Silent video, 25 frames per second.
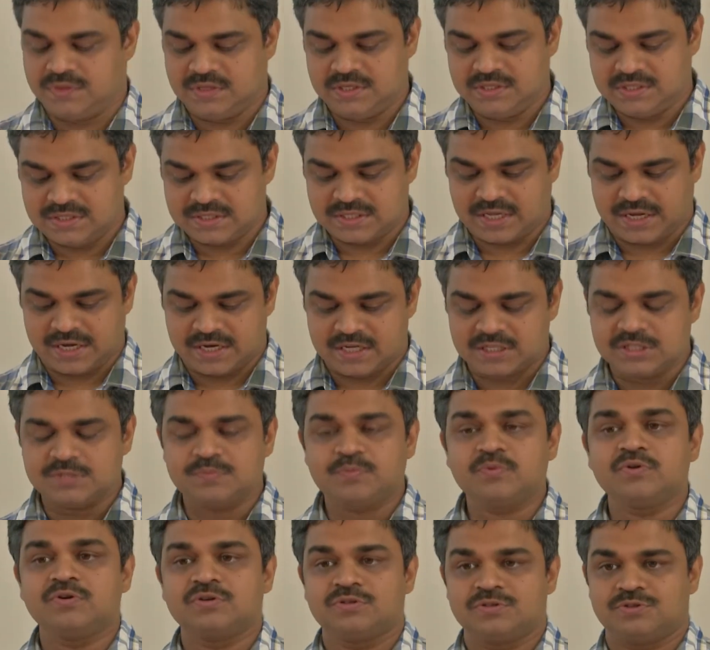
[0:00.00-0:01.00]
this
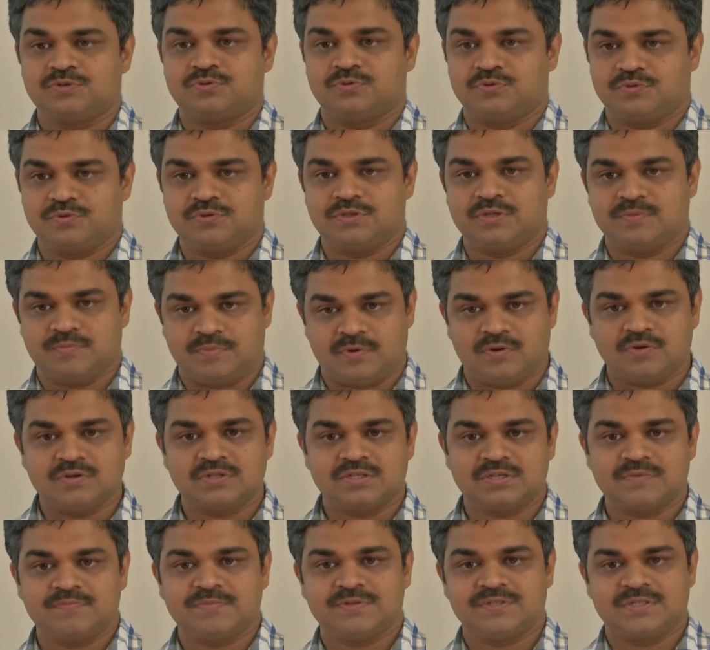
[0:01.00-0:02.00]
corresponds to the
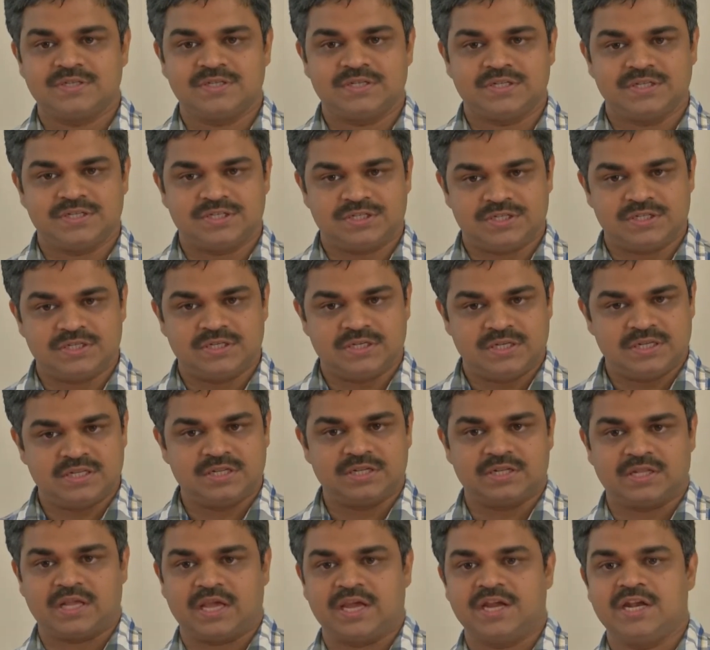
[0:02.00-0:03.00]
box representation in
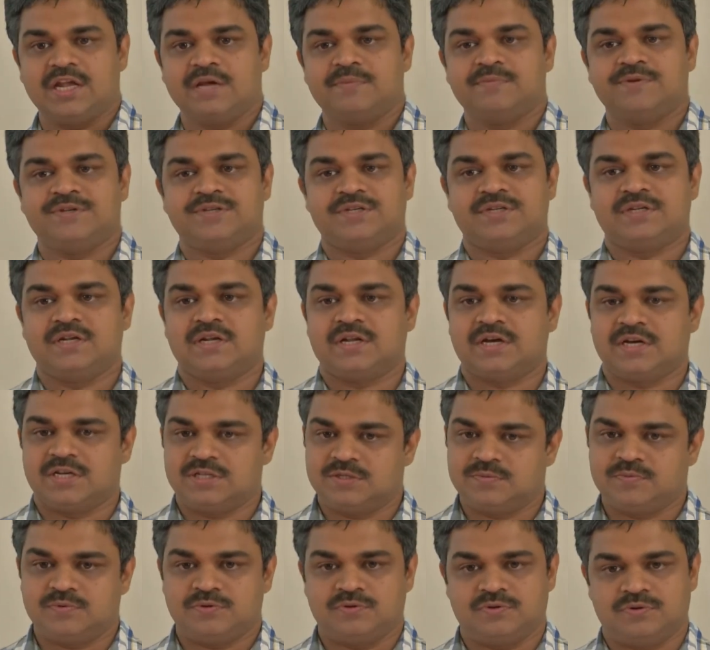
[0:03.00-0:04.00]
the k dimensional
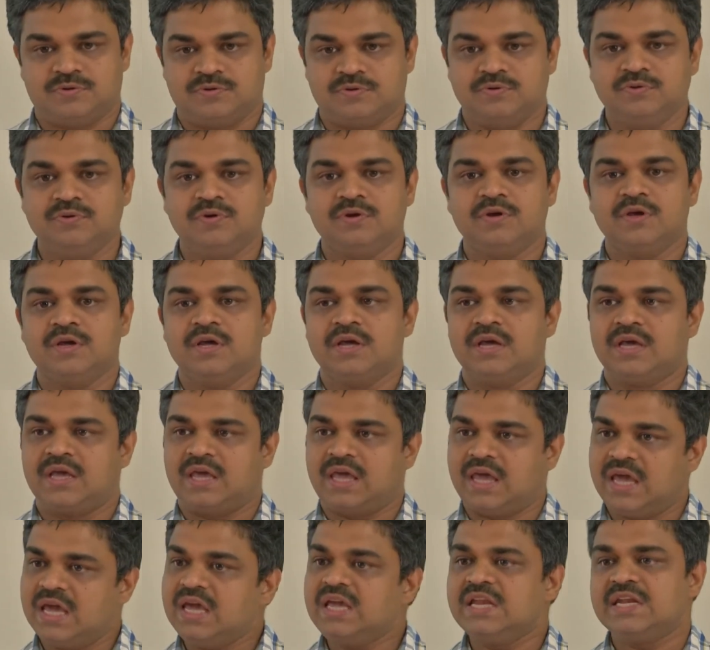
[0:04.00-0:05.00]
correspond to
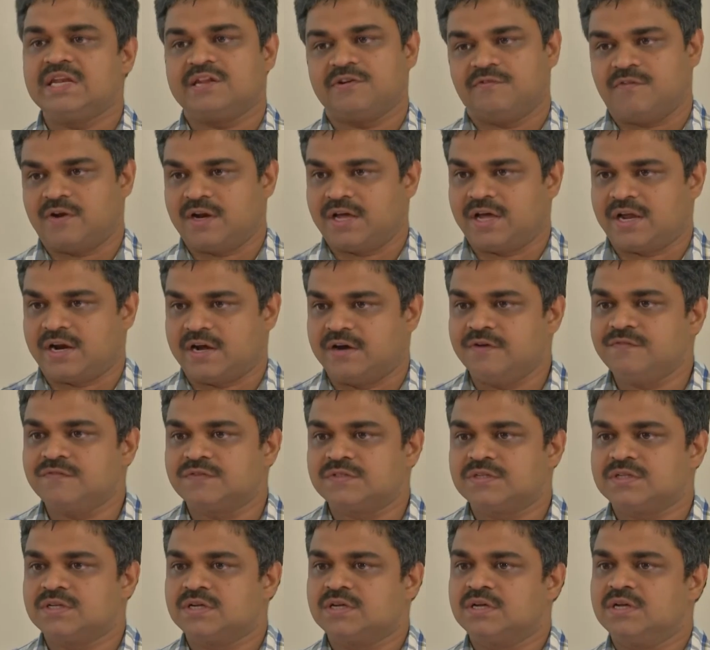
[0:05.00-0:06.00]
k interval
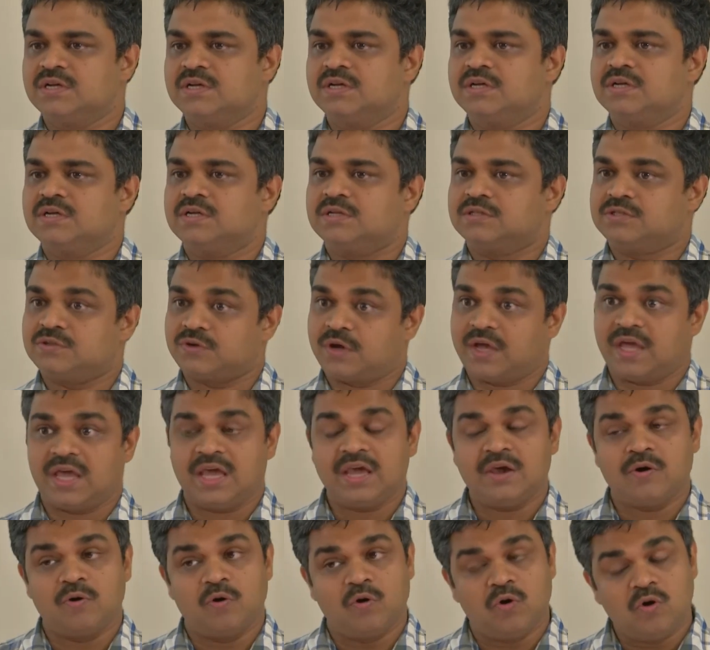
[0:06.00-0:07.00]
graphs. So,
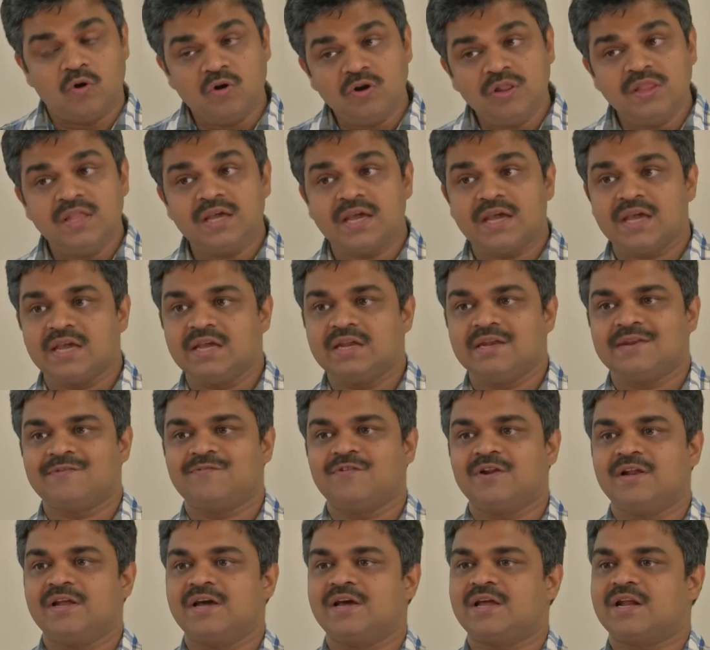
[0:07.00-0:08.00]
all the k
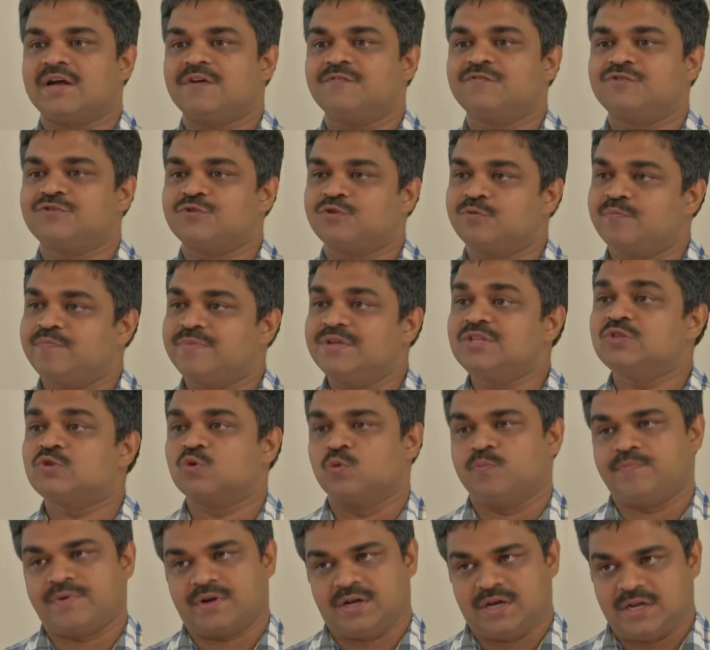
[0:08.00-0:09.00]
interval graphs should be
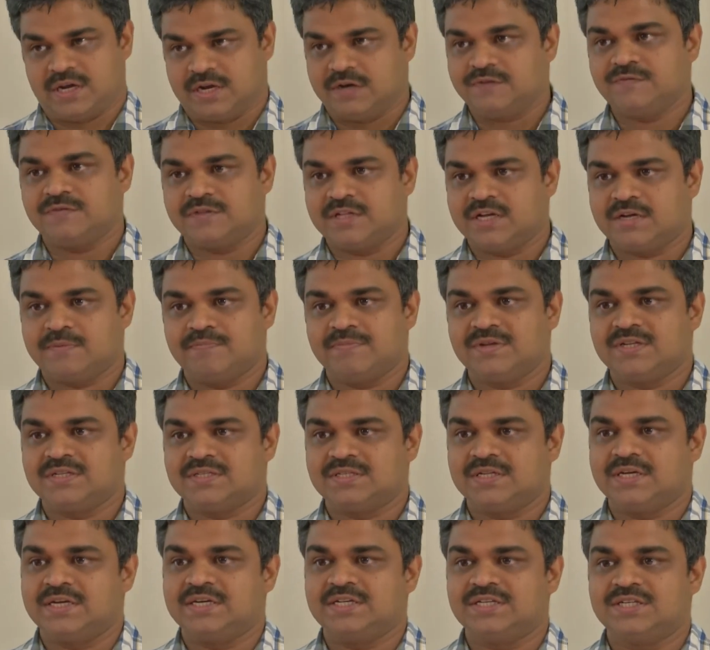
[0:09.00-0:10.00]
super graphs, that means
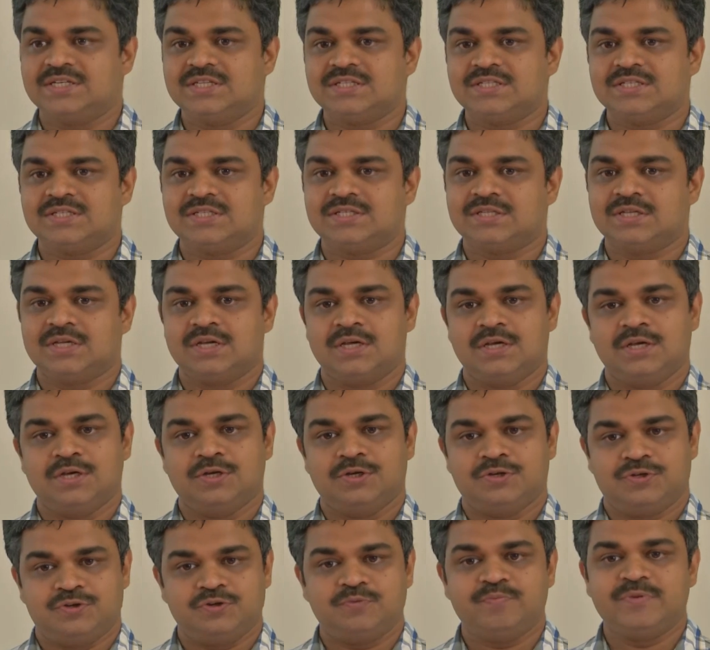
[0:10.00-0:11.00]
the edges
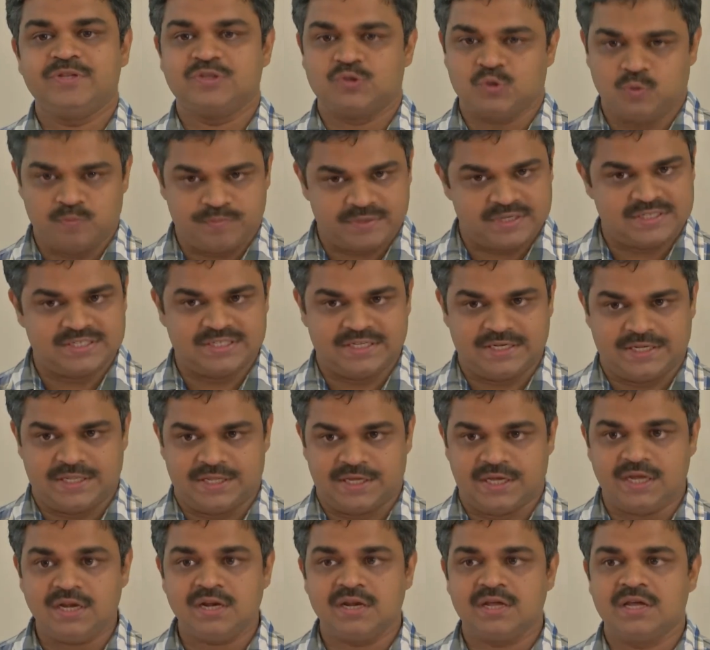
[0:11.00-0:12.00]
should be superset
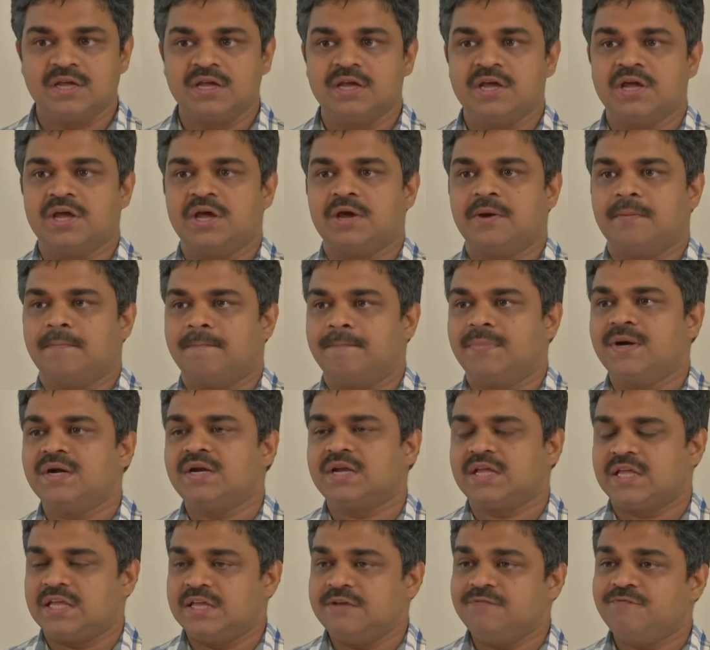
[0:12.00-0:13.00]
there,
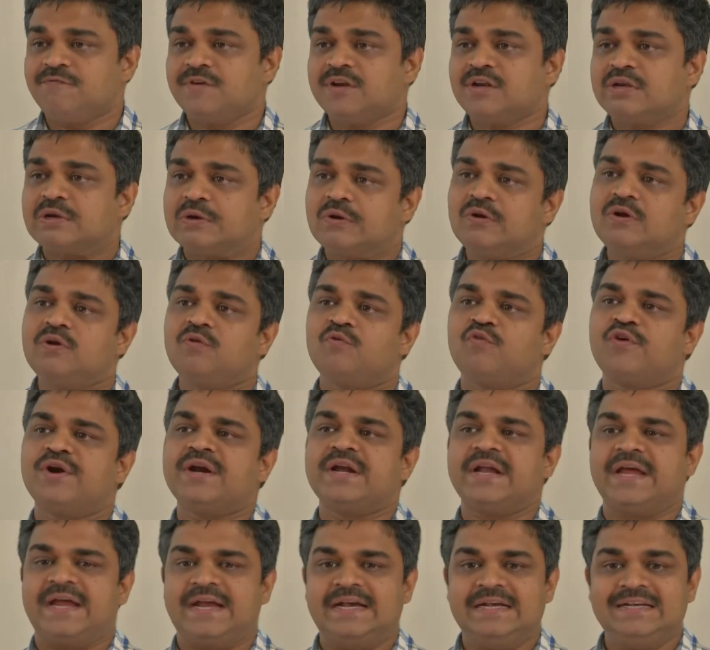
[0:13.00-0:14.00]
but if at all
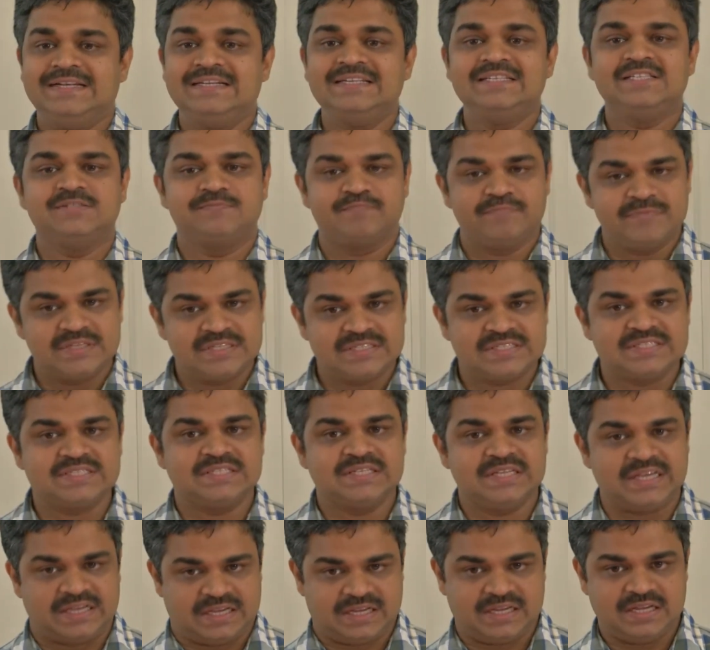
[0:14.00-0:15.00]
one edge is
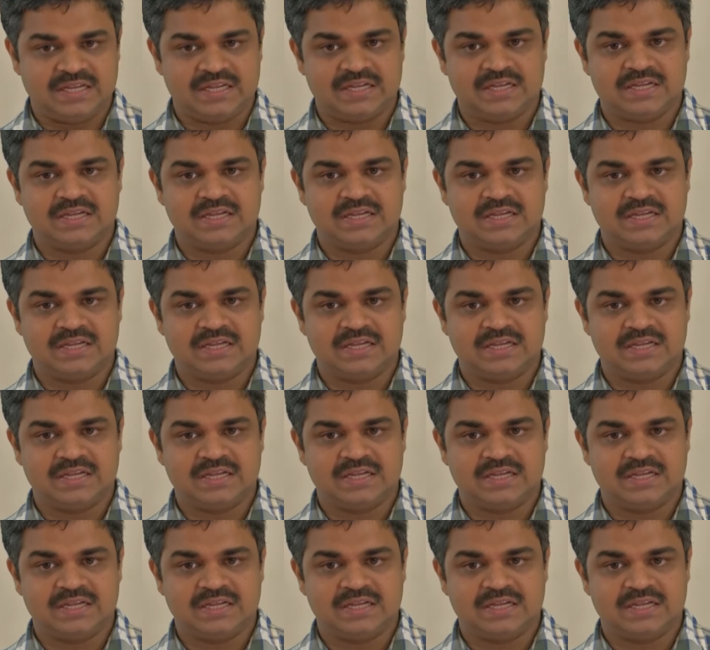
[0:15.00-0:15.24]
missing,